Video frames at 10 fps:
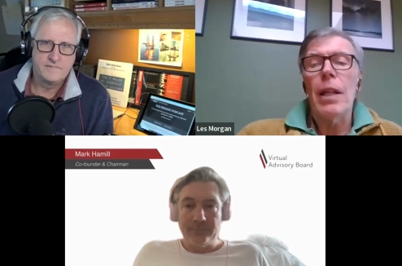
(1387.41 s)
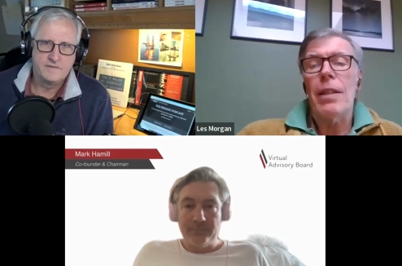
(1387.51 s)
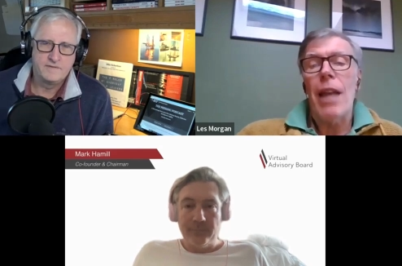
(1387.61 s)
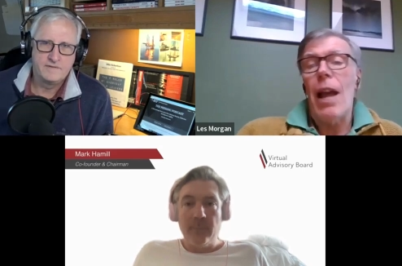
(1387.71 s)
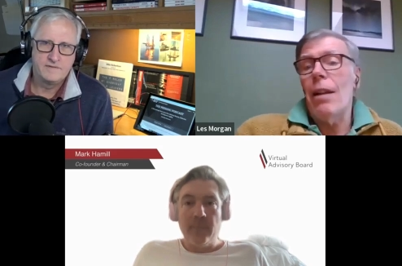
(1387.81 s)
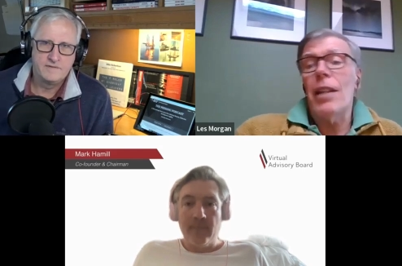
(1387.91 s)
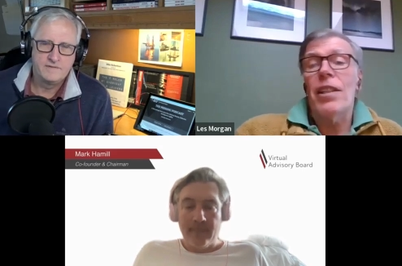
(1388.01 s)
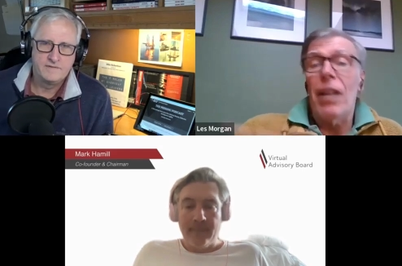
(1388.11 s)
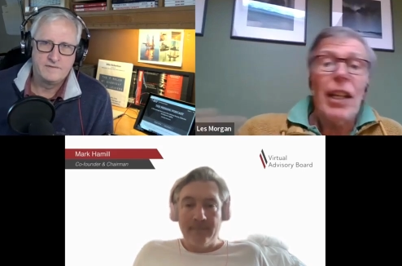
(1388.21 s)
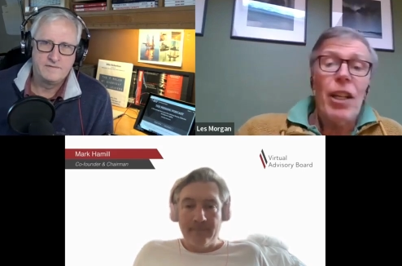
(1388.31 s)
Speaker 1: It's that
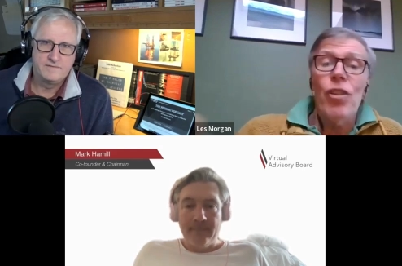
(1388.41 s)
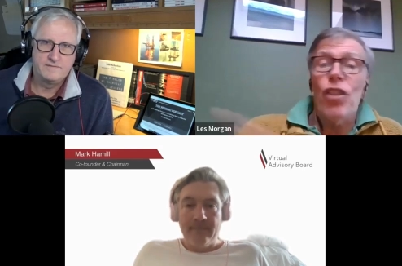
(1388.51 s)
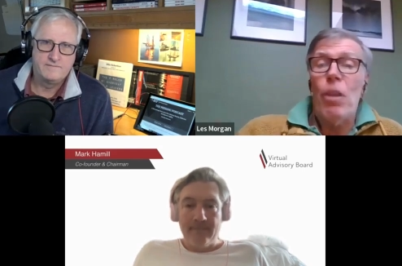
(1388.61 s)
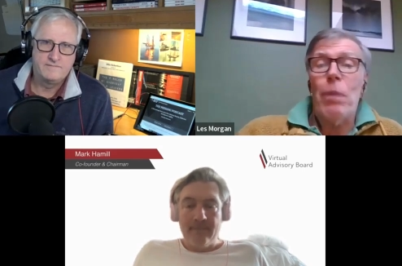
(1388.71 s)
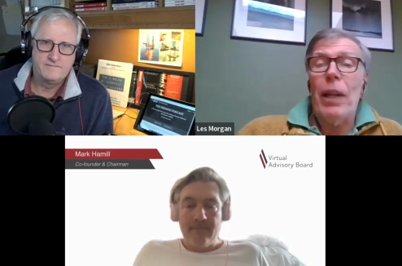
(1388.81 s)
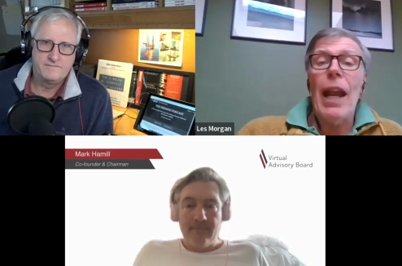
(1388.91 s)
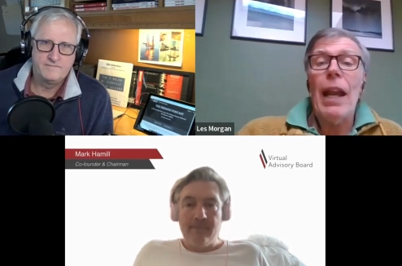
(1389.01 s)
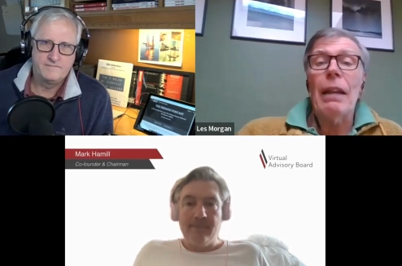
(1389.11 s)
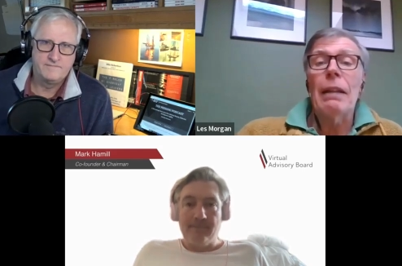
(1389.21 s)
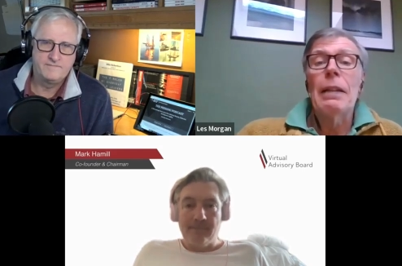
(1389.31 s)
it's the relationship
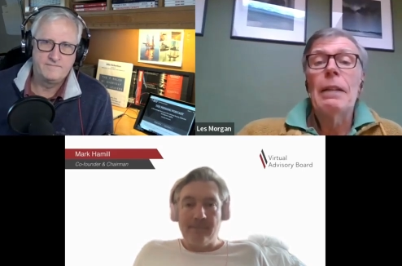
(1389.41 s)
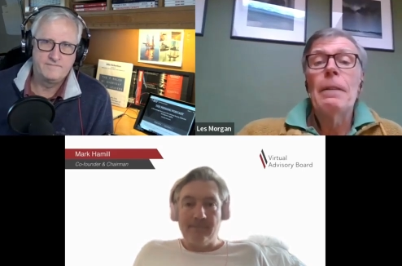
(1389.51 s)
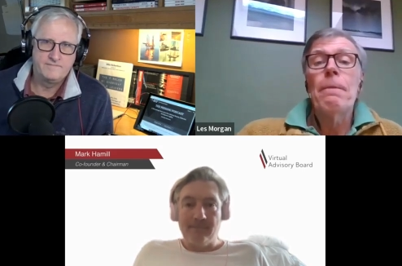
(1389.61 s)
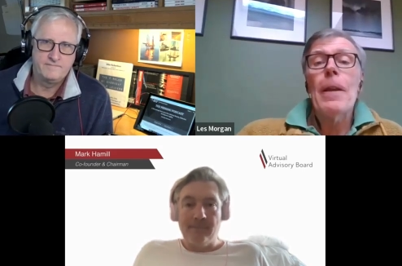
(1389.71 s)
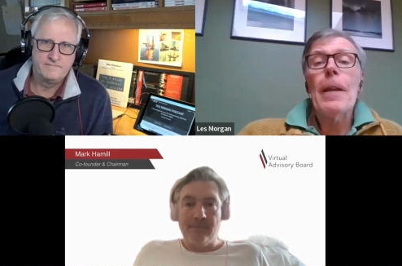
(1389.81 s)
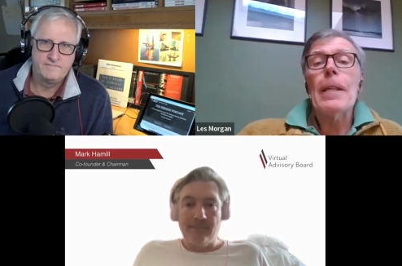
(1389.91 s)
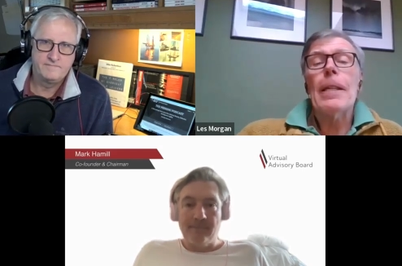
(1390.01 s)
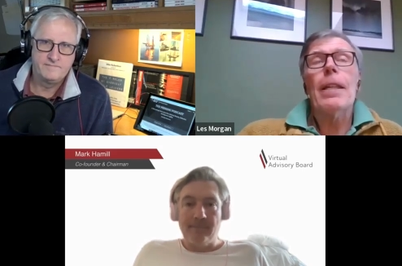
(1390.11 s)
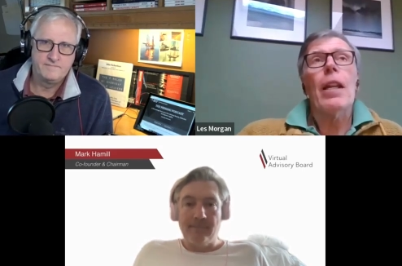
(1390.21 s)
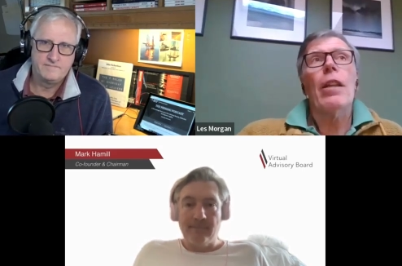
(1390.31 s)
again.
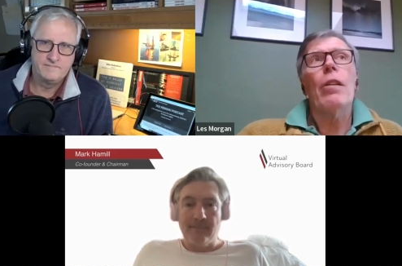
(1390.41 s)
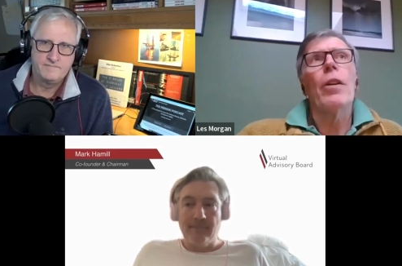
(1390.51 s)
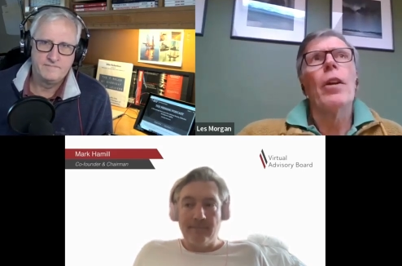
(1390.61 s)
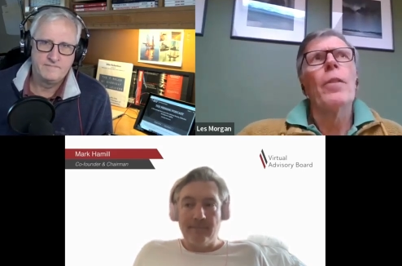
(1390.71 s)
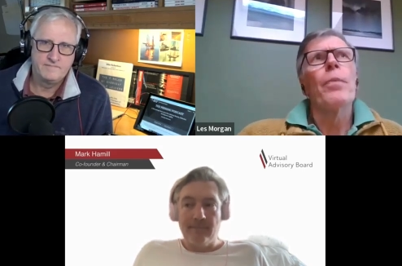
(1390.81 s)
It's it, uh,